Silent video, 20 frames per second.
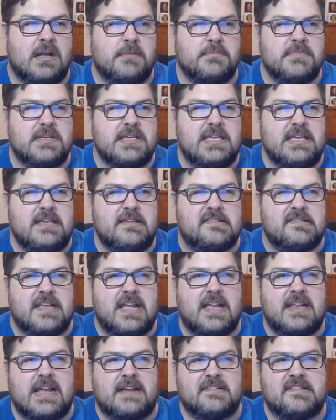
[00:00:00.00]
he
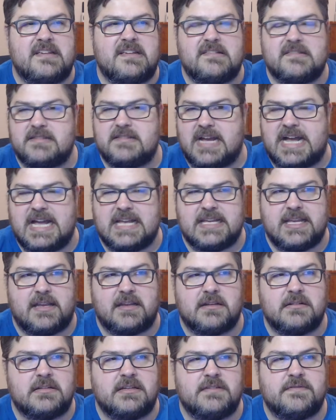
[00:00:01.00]
said as he's
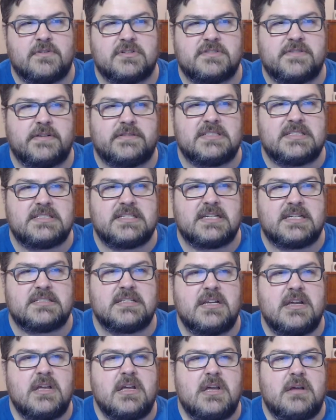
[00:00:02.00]
dying in verse
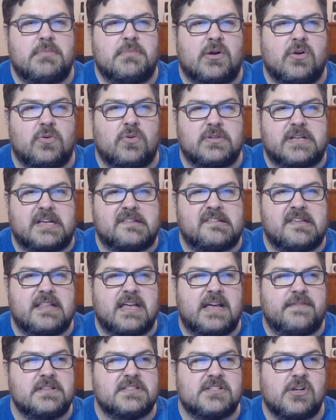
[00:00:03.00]
56, Behold, I see the
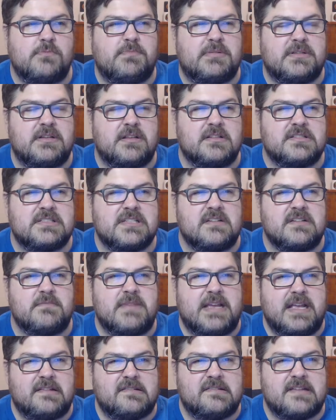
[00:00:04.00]
heavens opened and the Son of
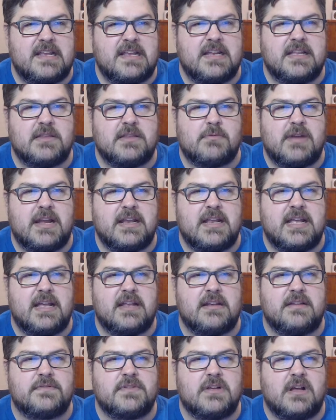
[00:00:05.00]
Man standing at the right
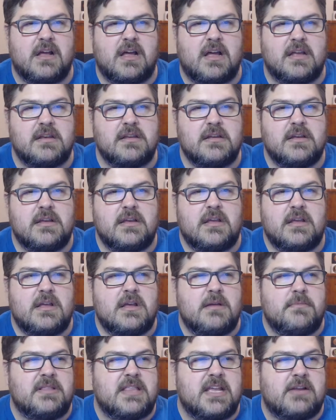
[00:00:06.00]
hand of God.
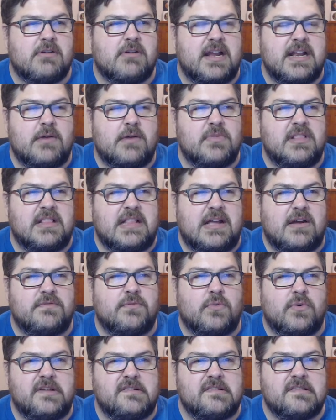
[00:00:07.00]
But they cried out with a loud
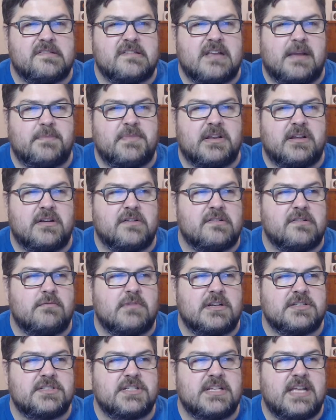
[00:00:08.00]
voice and stopped their ears
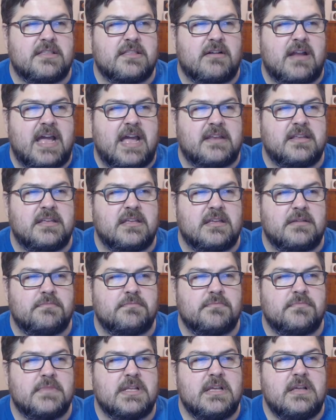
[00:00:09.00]
and rushed together at
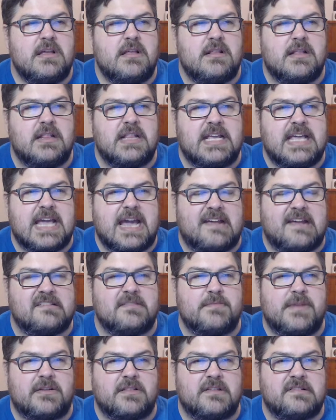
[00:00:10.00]
him. Then they
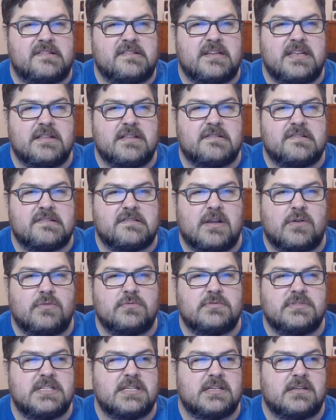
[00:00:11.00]
cast him out of the city and
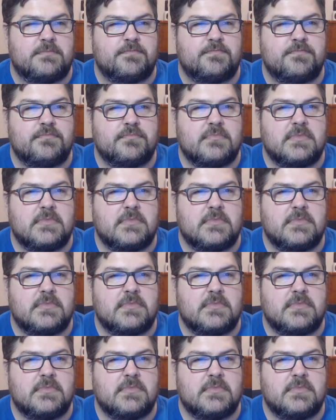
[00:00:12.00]
stoned him.